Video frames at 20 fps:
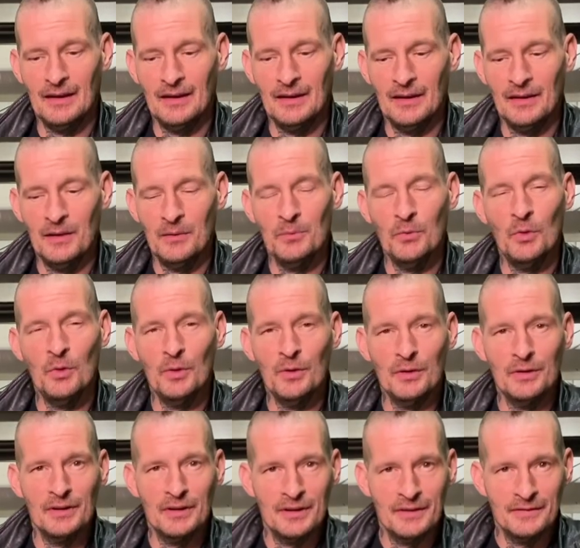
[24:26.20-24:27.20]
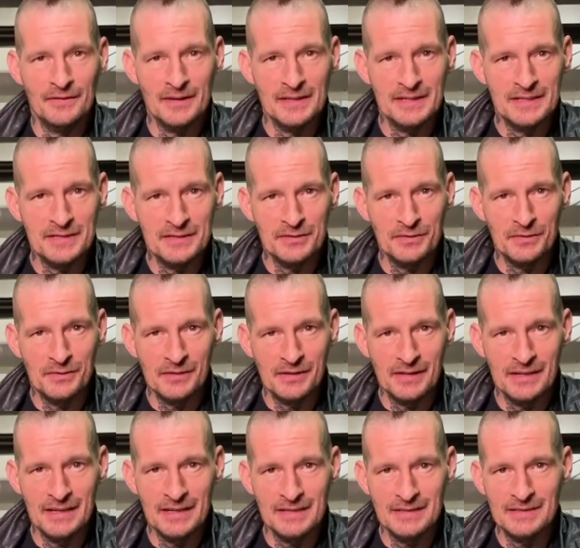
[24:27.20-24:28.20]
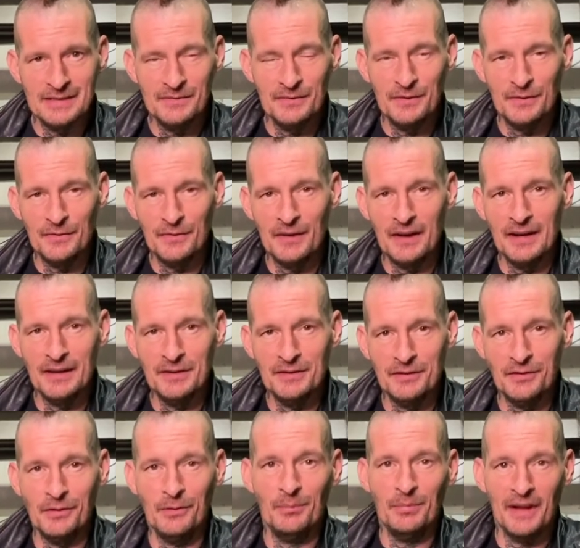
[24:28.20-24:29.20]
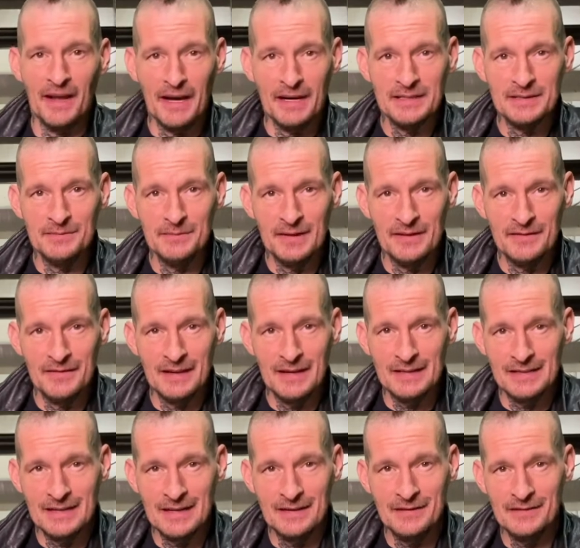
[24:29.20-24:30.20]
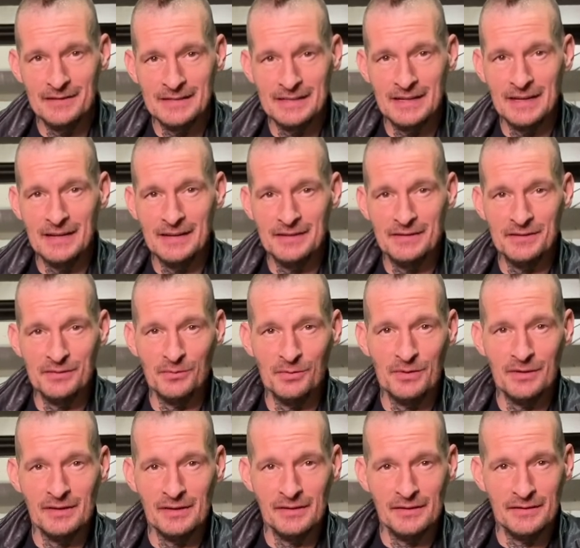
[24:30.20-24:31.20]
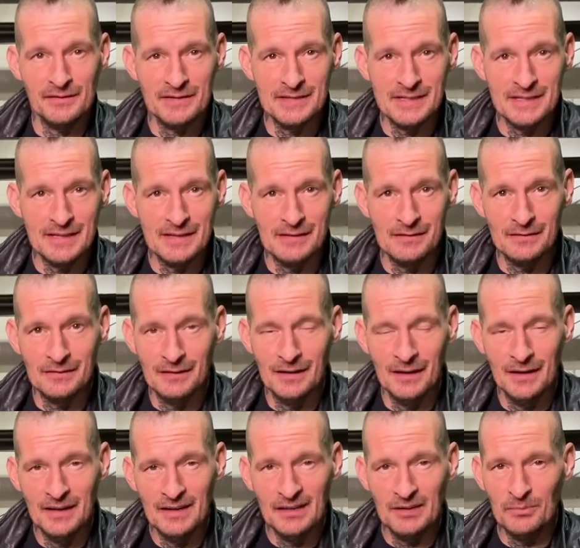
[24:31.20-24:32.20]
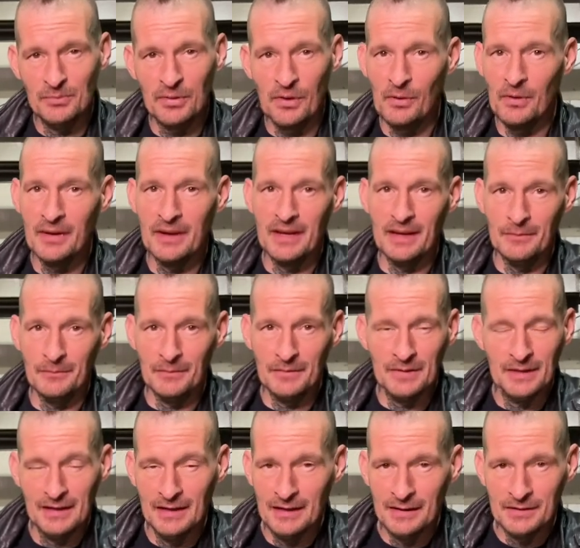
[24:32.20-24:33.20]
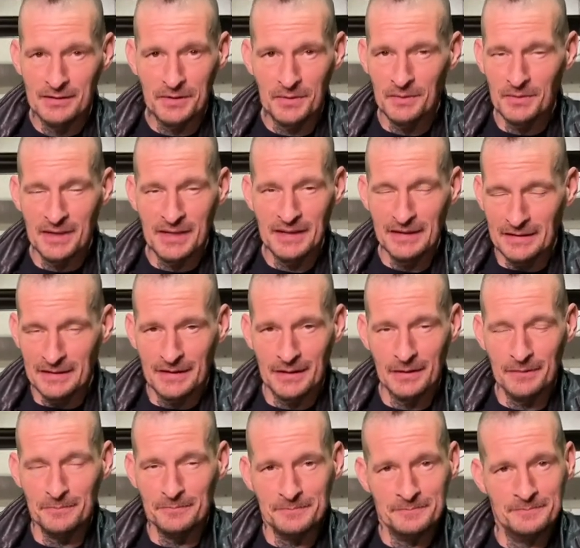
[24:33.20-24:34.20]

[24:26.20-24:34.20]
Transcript: The moral of this story is if you find a good blacksmith that understands the riddle of steel, employ him. Don't kill him.